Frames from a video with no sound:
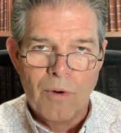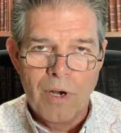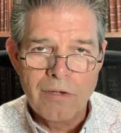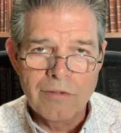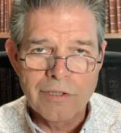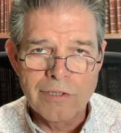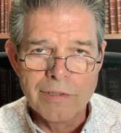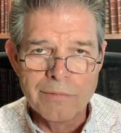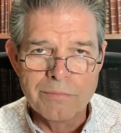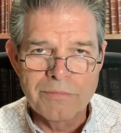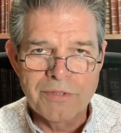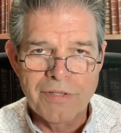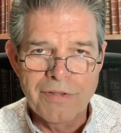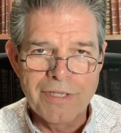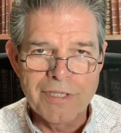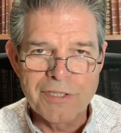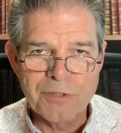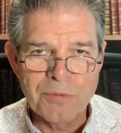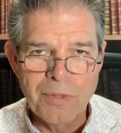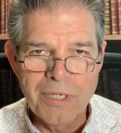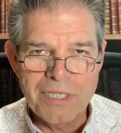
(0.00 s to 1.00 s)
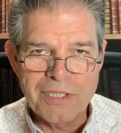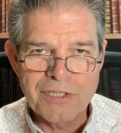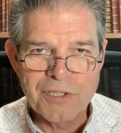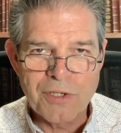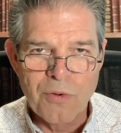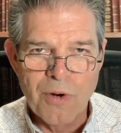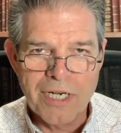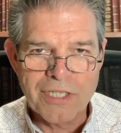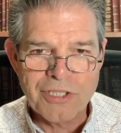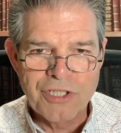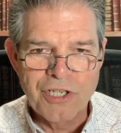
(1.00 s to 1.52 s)
Welcome to this week's
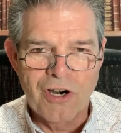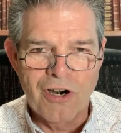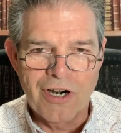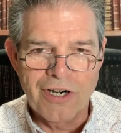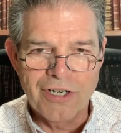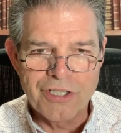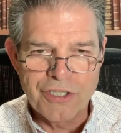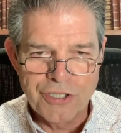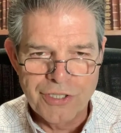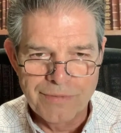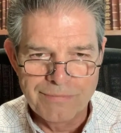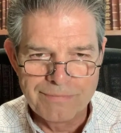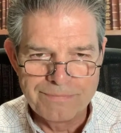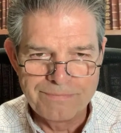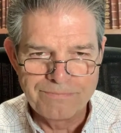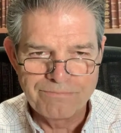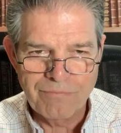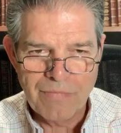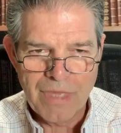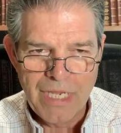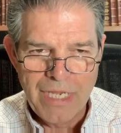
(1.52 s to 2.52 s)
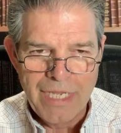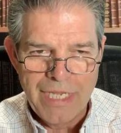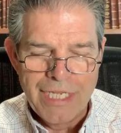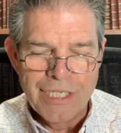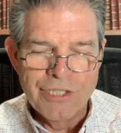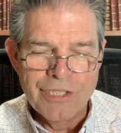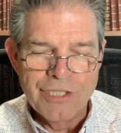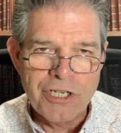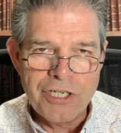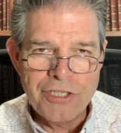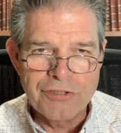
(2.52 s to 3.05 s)
Quick Charge.
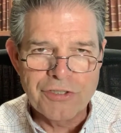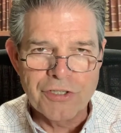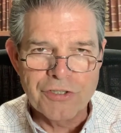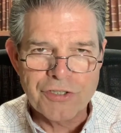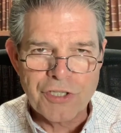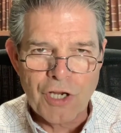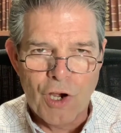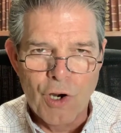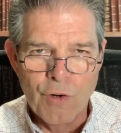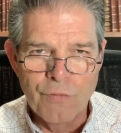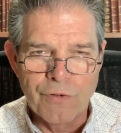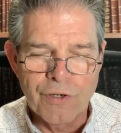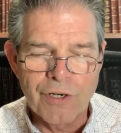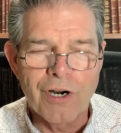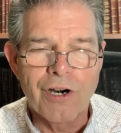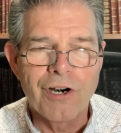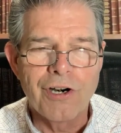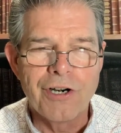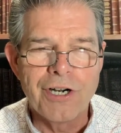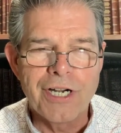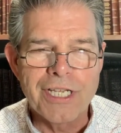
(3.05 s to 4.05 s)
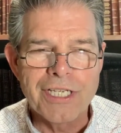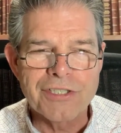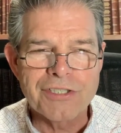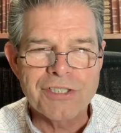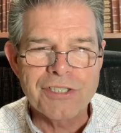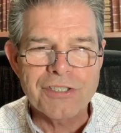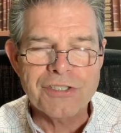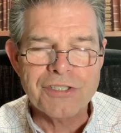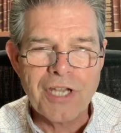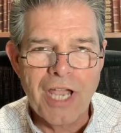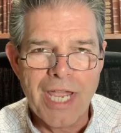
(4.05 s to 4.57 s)
Jesus overheard his
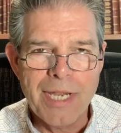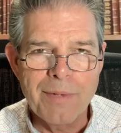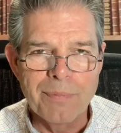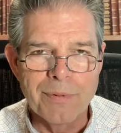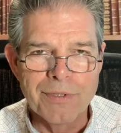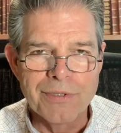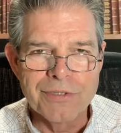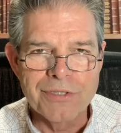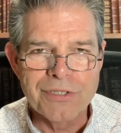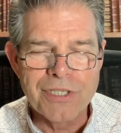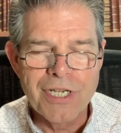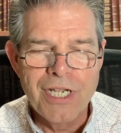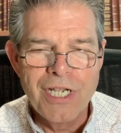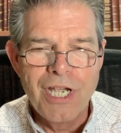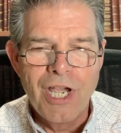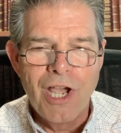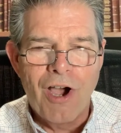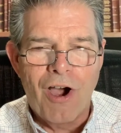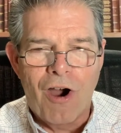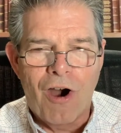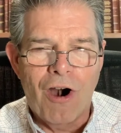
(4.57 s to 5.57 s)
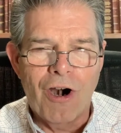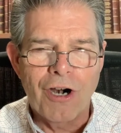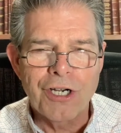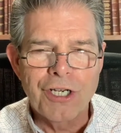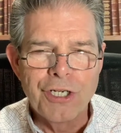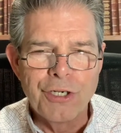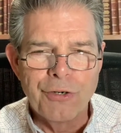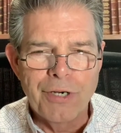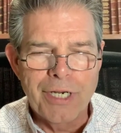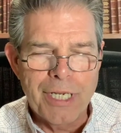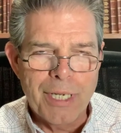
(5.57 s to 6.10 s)
disciples
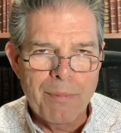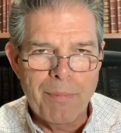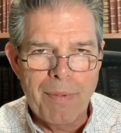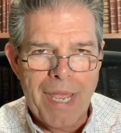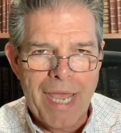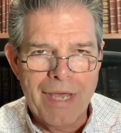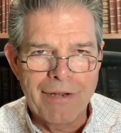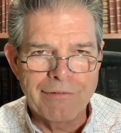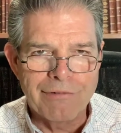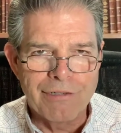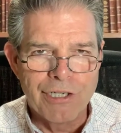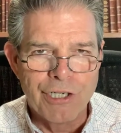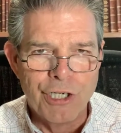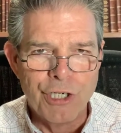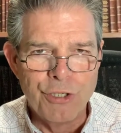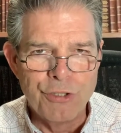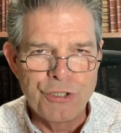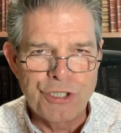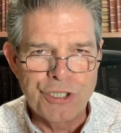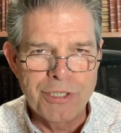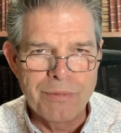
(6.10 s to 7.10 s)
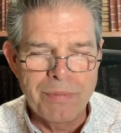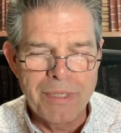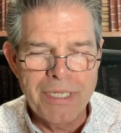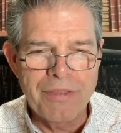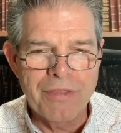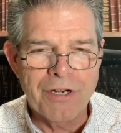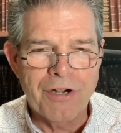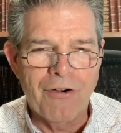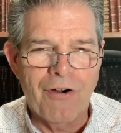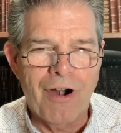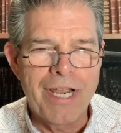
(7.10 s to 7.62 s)
arguing about who should be
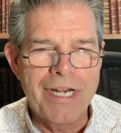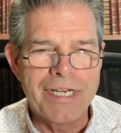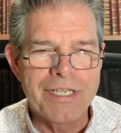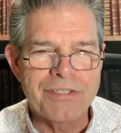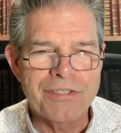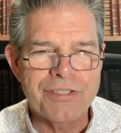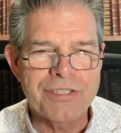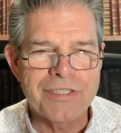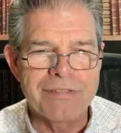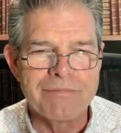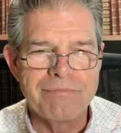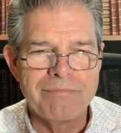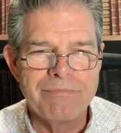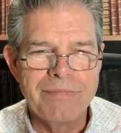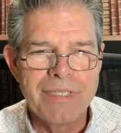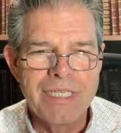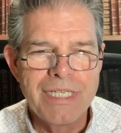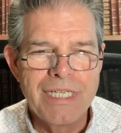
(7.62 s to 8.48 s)
the greatest.